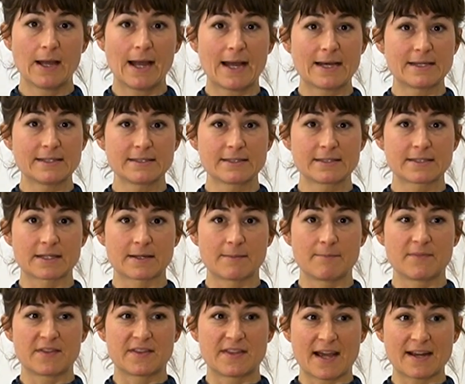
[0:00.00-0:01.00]
And
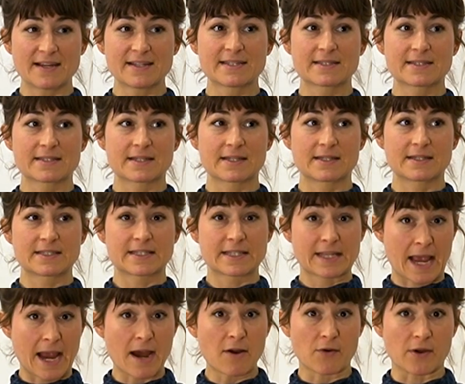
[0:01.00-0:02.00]
that is
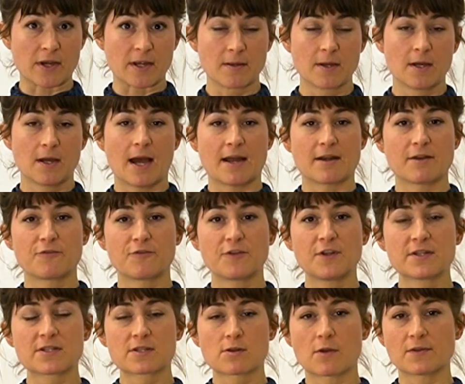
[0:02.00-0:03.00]
scary, and it
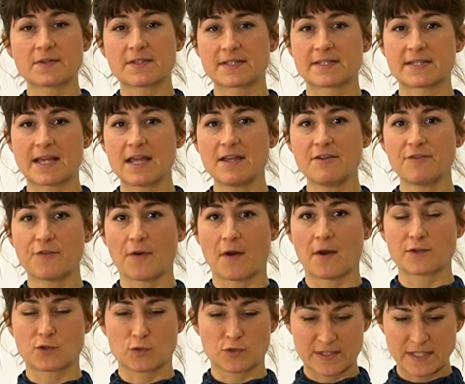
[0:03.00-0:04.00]
feels a lot
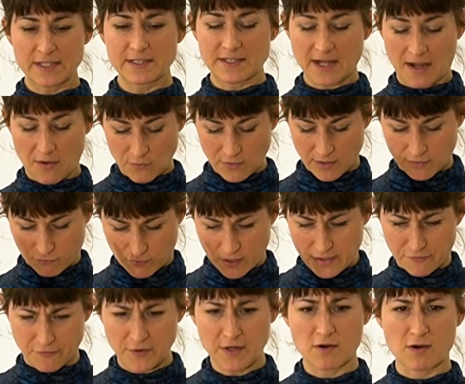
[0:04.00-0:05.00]
safer to sit down and really
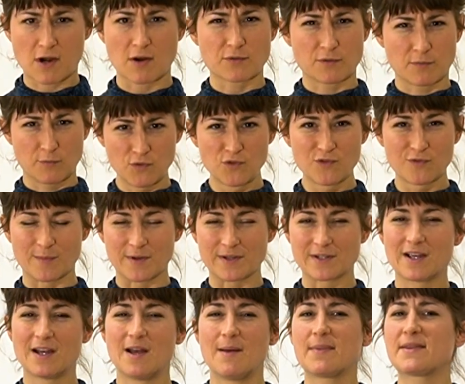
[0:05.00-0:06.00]
figure out the
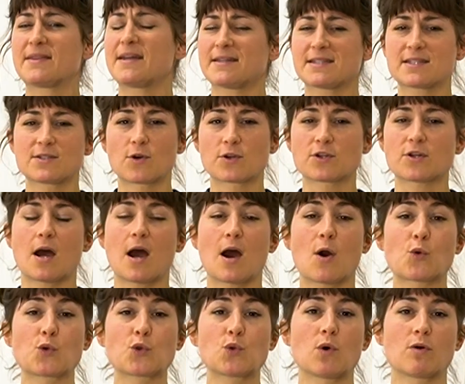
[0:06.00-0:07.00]
movement. But that's not
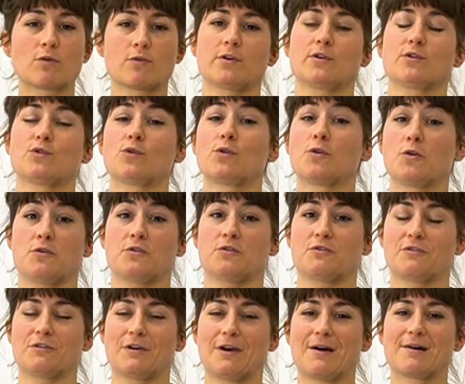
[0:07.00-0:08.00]
how you are going to
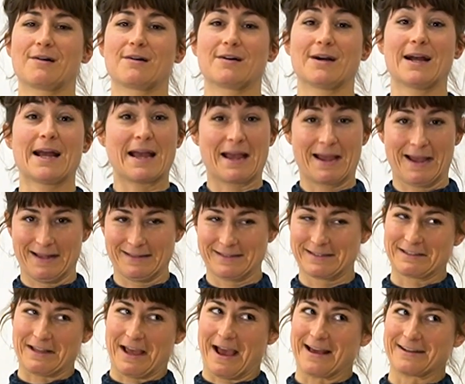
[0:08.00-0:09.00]
learn a
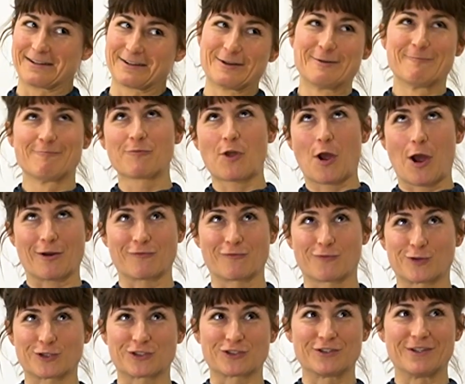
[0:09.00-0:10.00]
handstand,
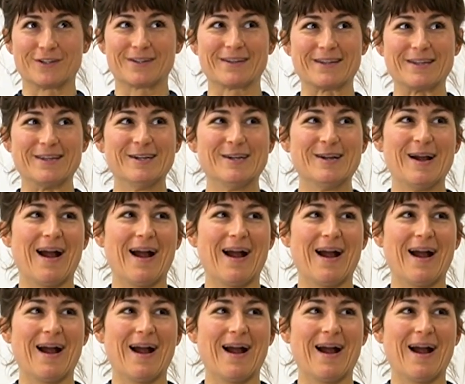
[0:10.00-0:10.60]
unfortunately.